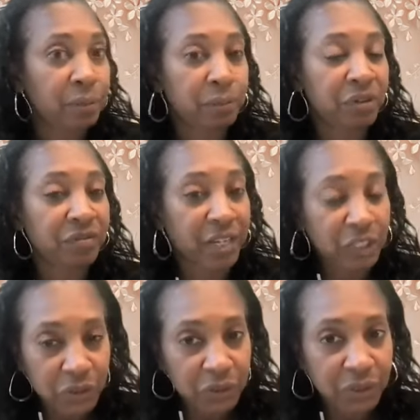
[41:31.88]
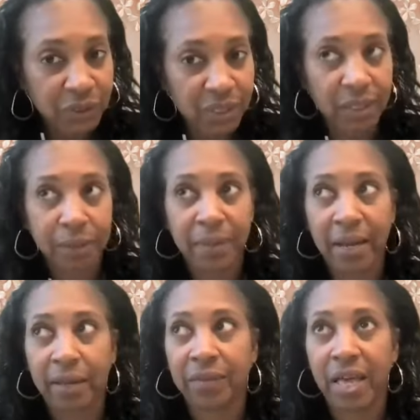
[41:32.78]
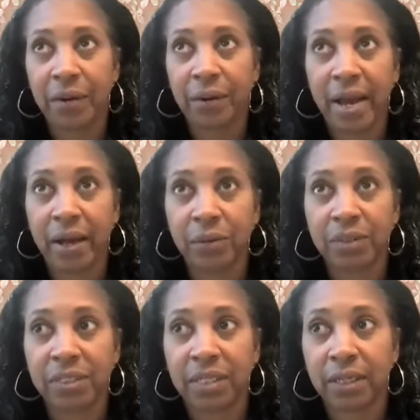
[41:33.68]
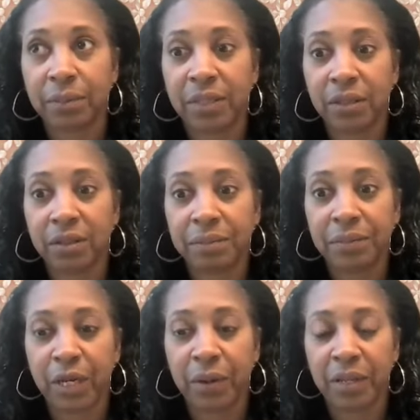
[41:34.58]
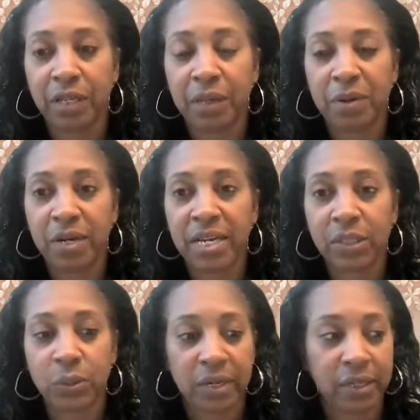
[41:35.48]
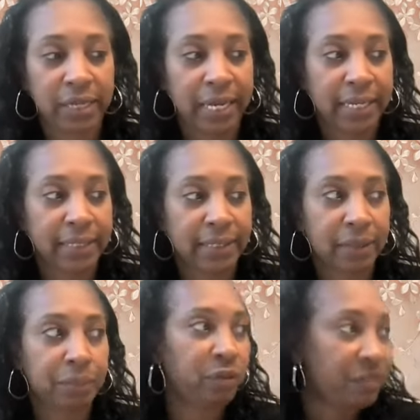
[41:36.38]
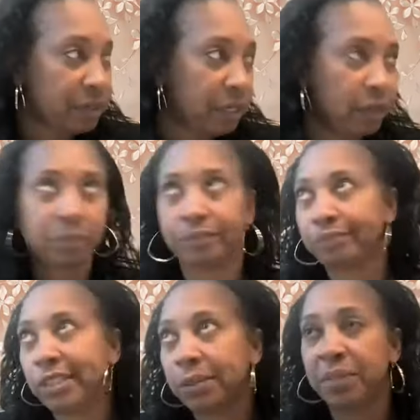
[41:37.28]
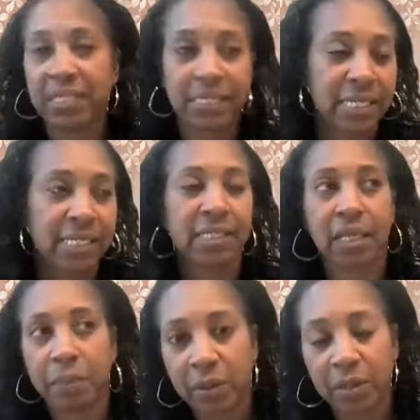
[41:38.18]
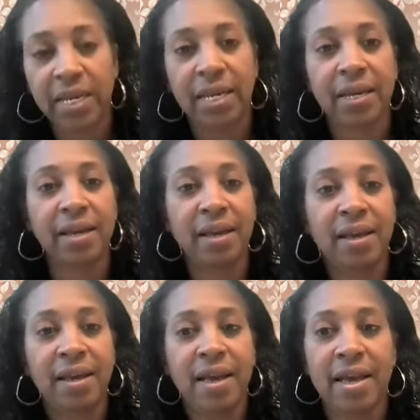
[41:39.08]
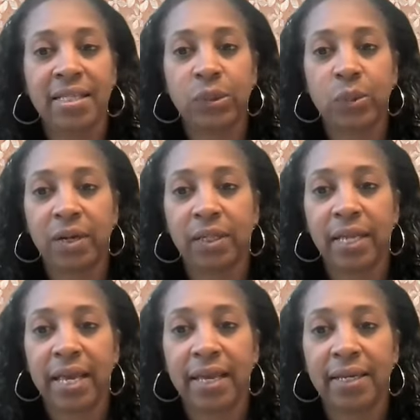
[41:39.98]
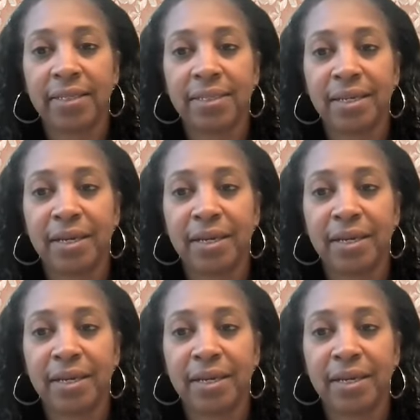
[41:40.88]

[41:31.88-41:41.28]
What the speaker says: professionals that are out in the community as well, and business community, as well as